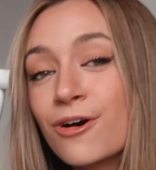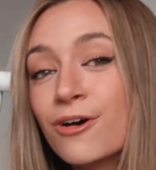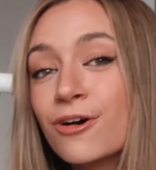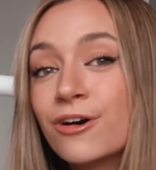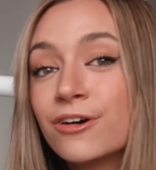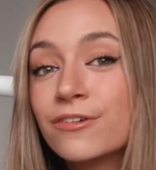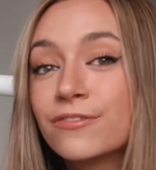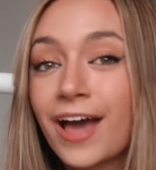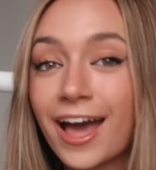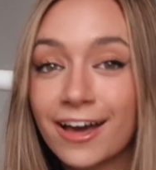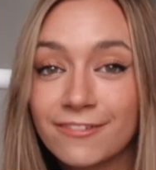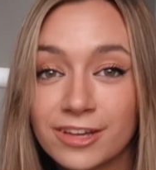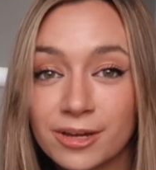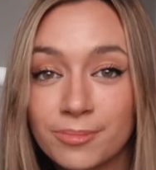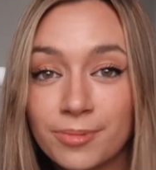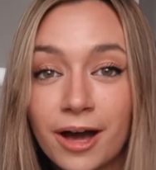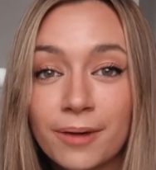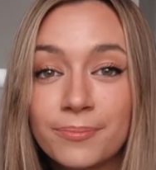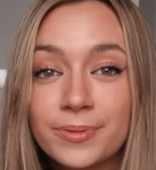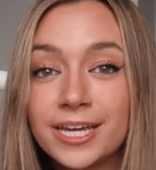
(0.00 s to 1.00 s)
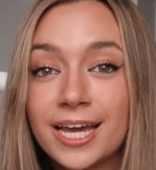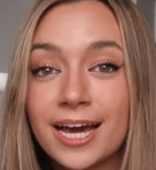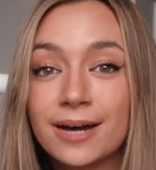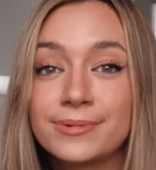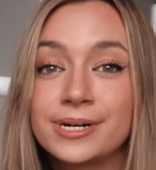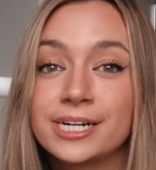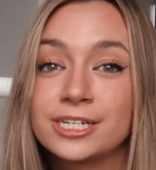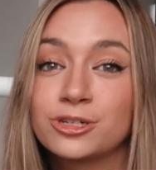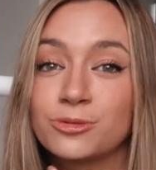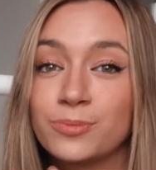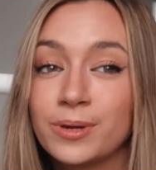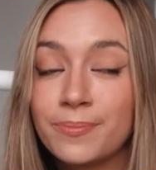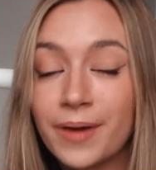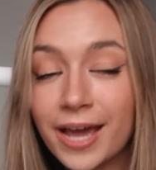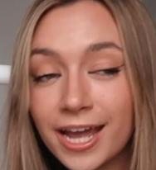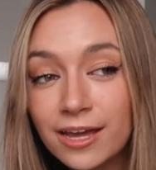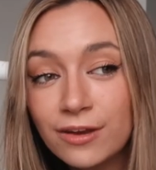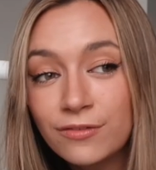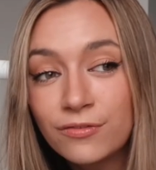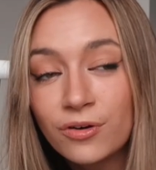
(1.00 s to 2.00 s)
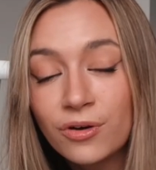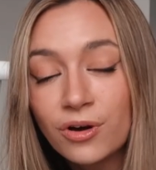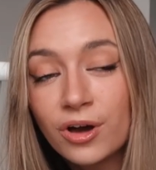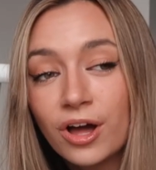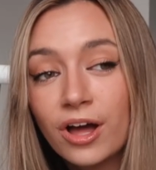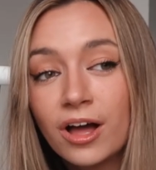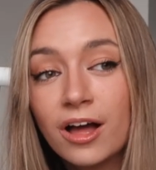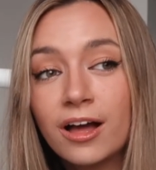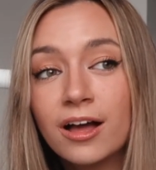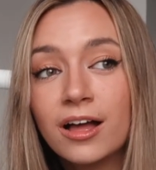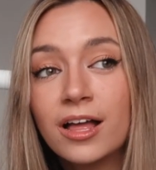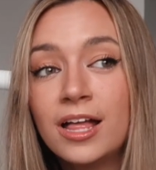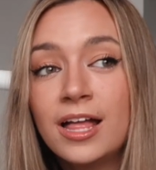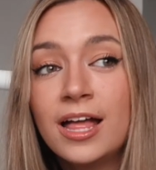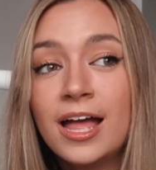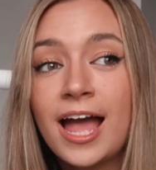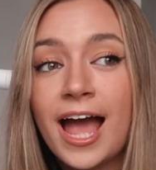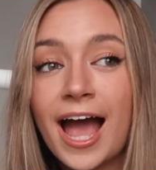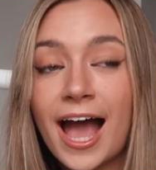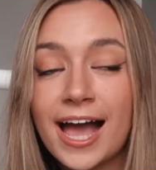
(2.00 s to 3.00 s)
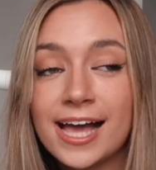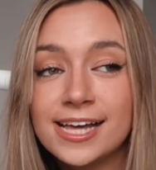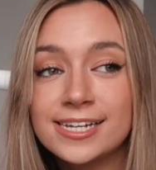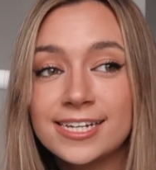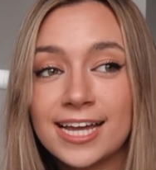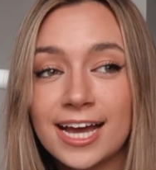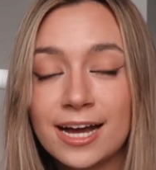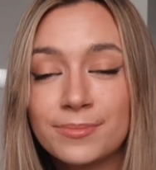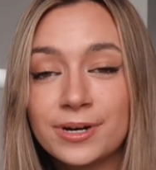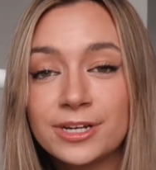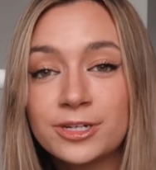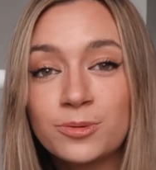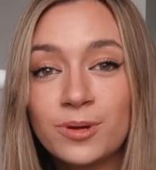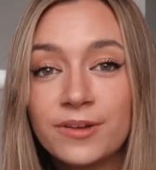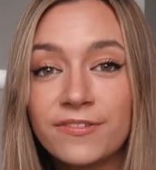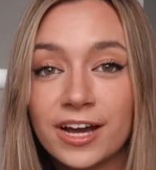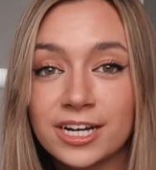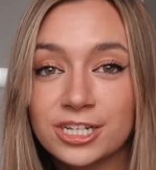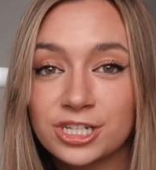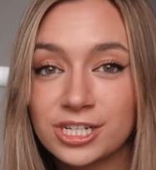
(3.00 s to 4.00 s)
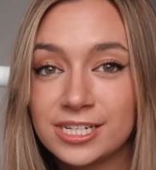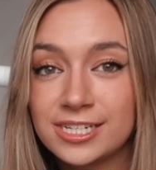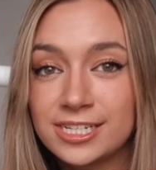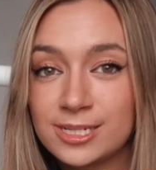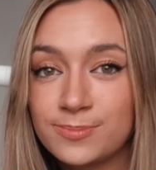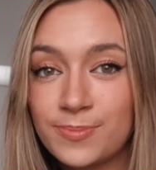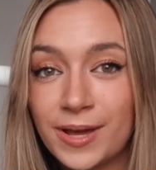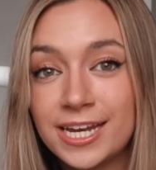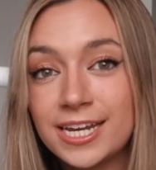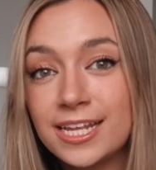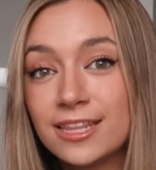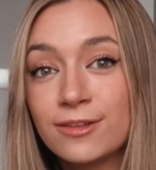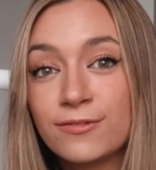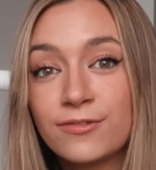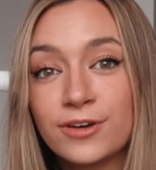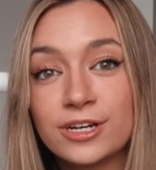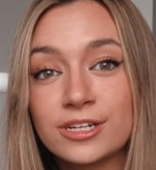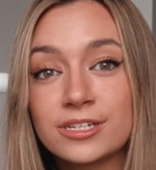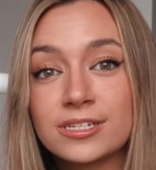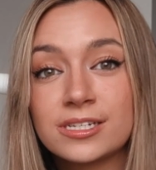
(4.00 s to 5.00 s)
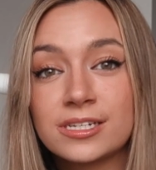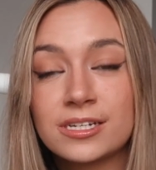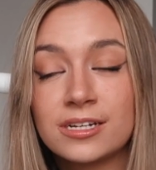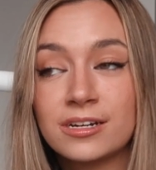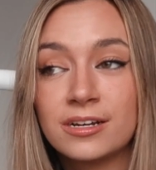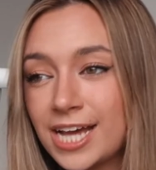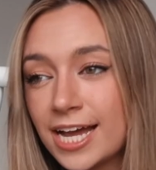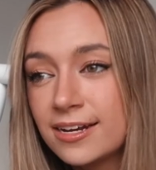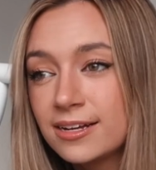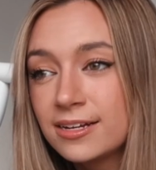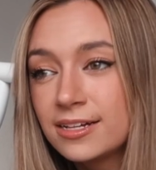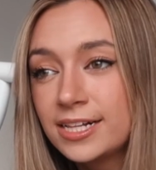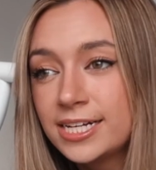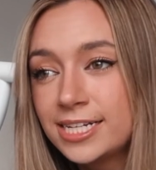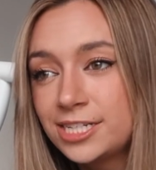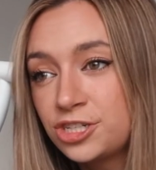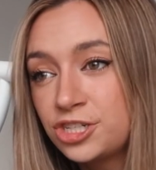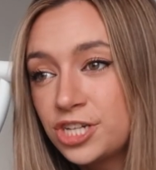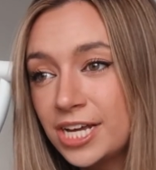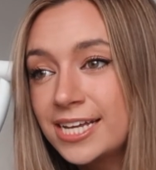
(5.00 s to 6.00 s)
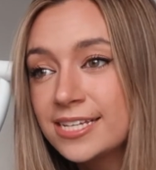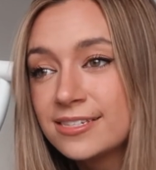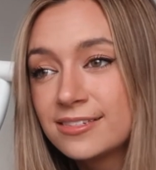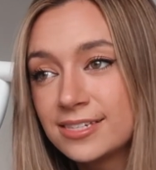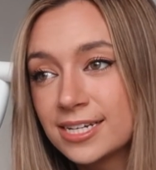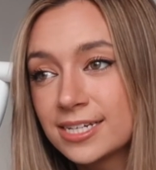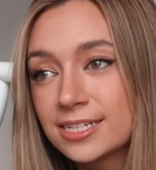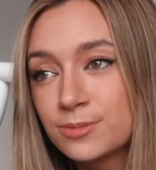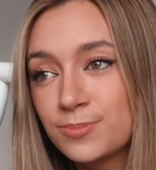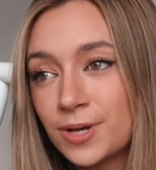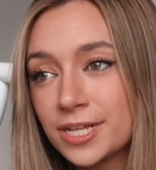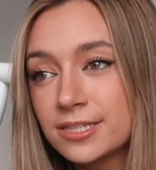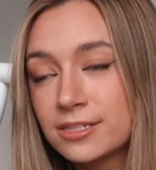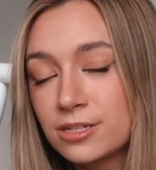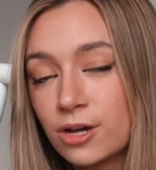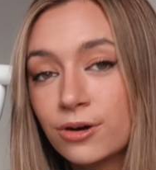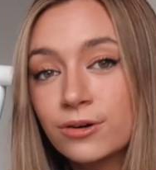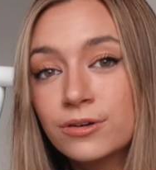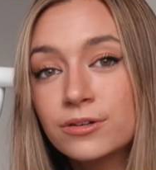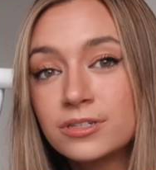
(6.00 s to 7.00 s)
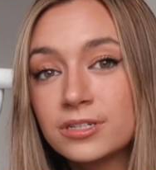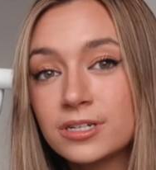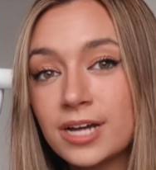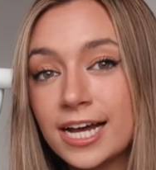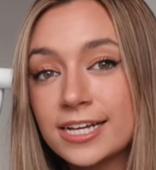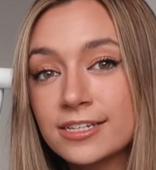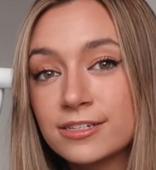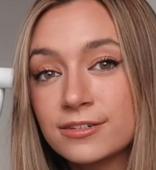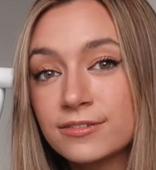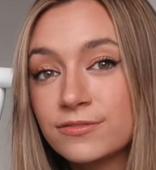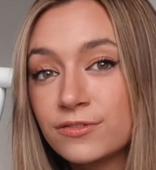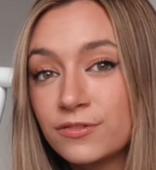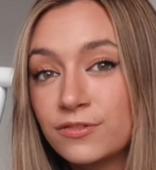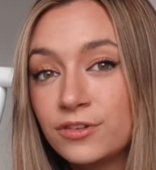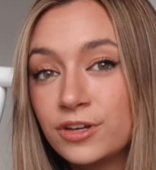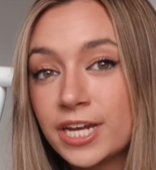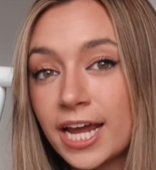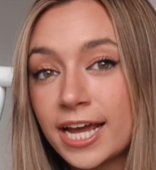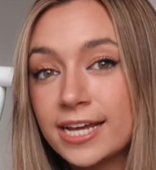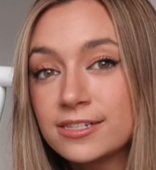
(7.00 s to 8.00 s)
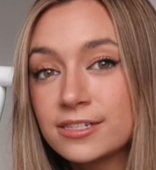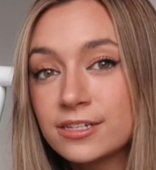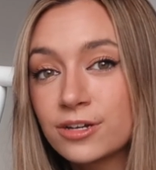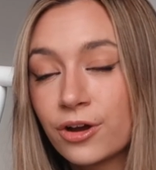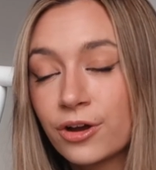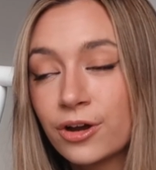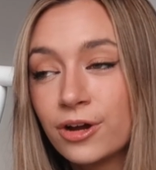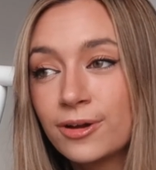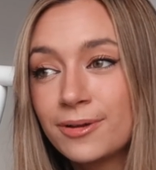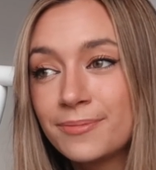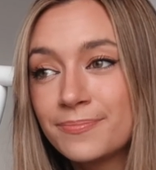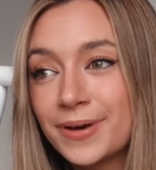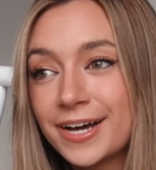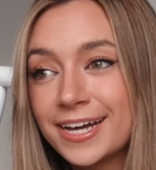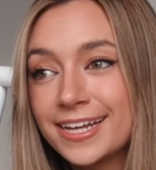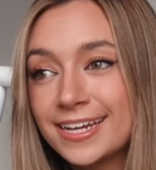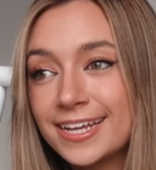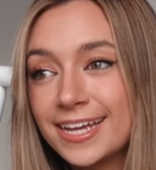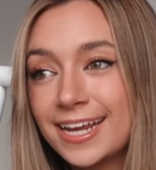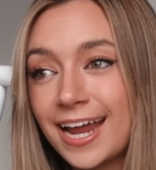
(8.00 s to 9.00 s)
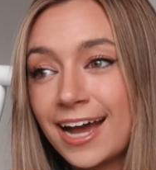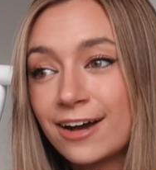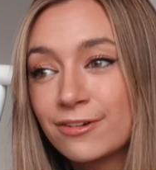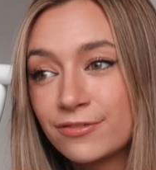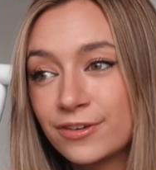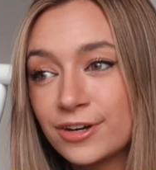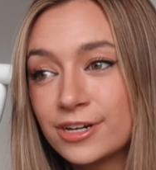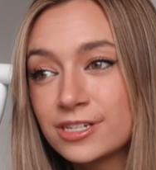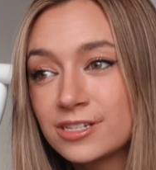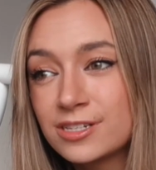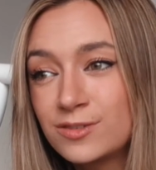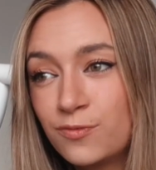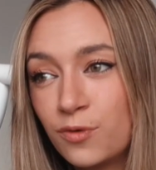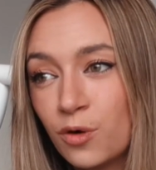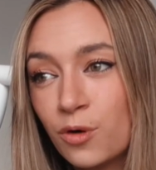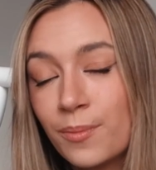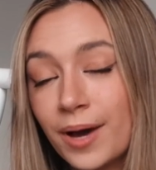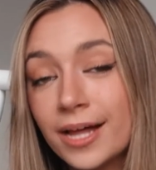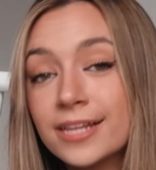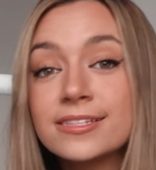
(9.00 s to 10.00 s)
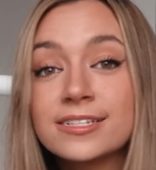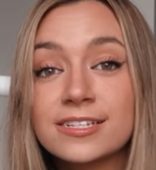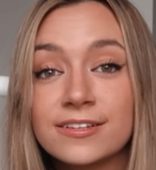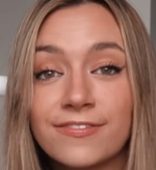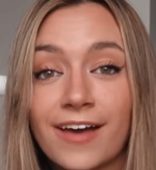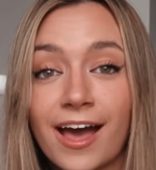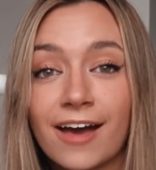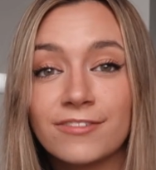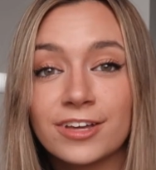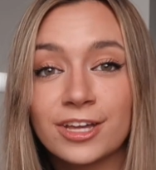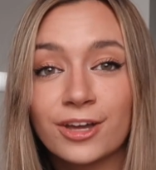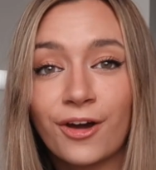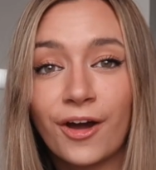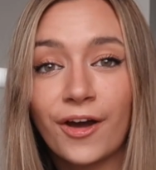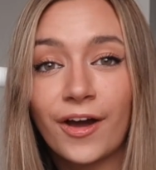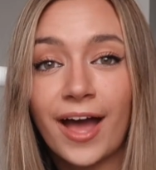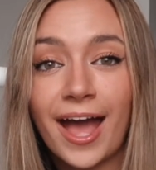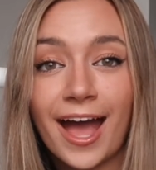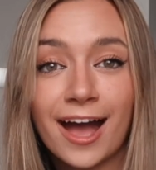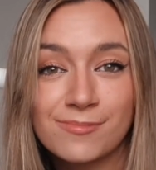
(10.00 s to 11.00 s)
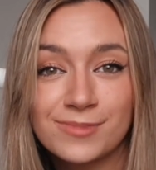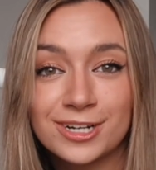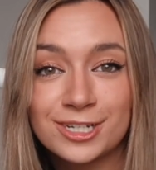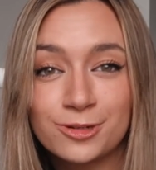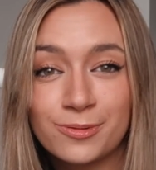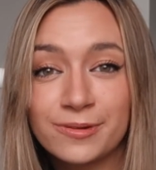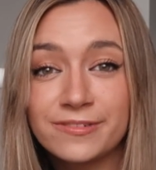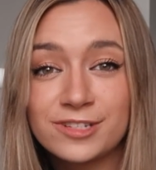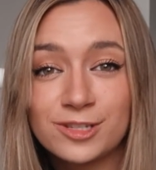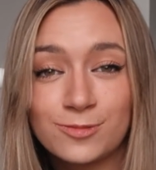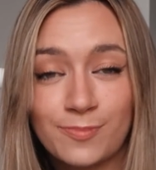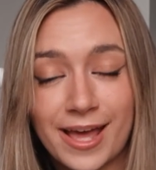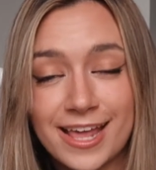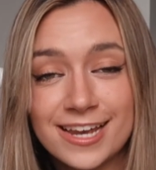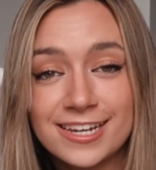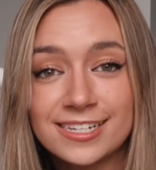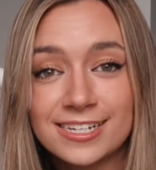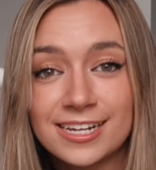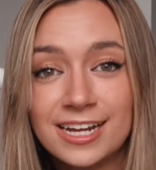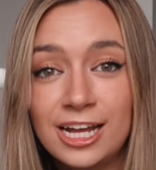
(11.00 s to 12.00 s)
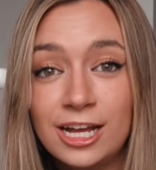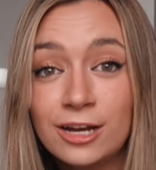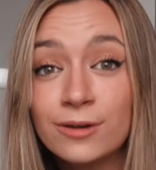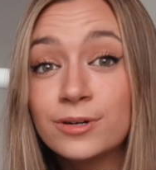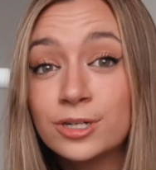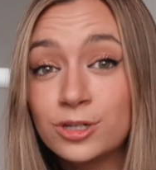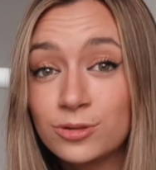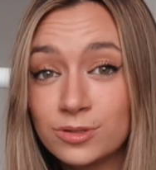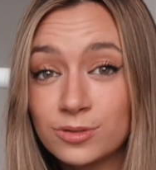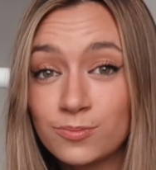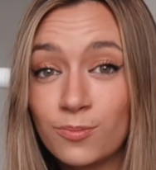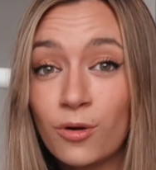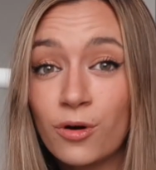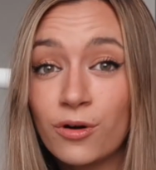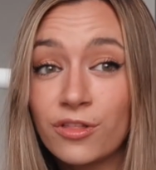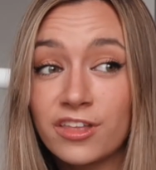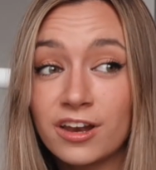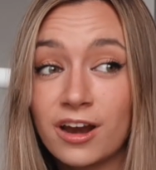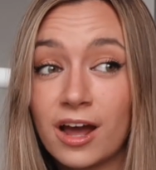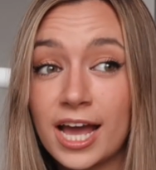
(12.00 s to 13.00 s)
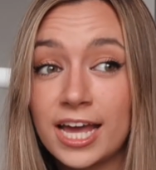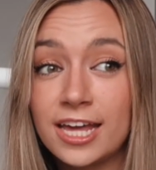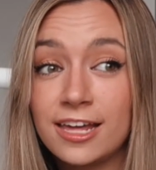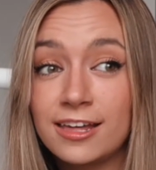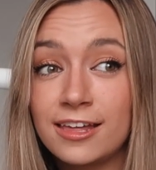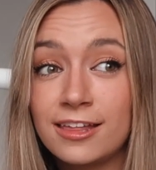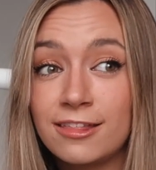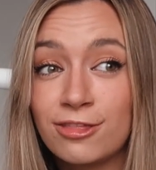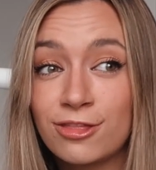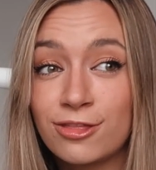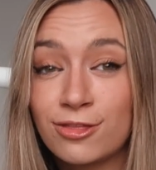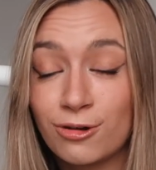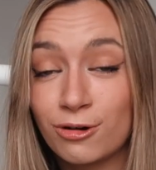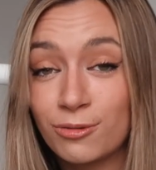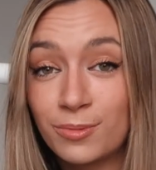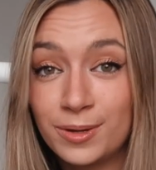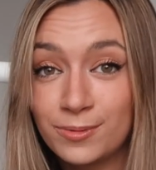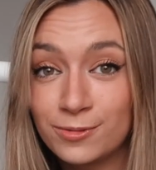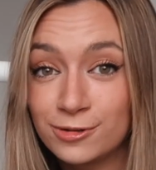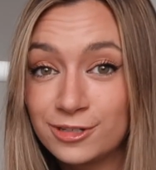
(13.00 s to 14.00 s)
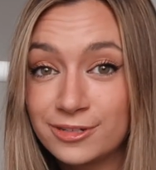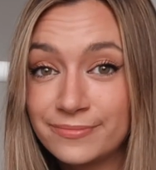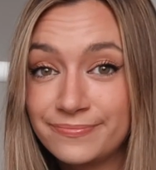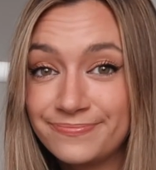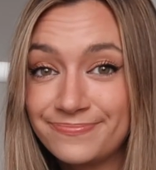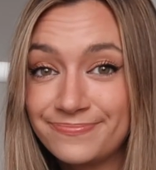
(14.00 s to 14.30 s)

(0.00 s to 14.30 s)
of having a puppy, how much we paid for her, and how much we've actually spent in the first. Technically, she's 6 months old as of a few days ago, but in our first 4 months of having her, how much we've spent, which was more than I thought we would.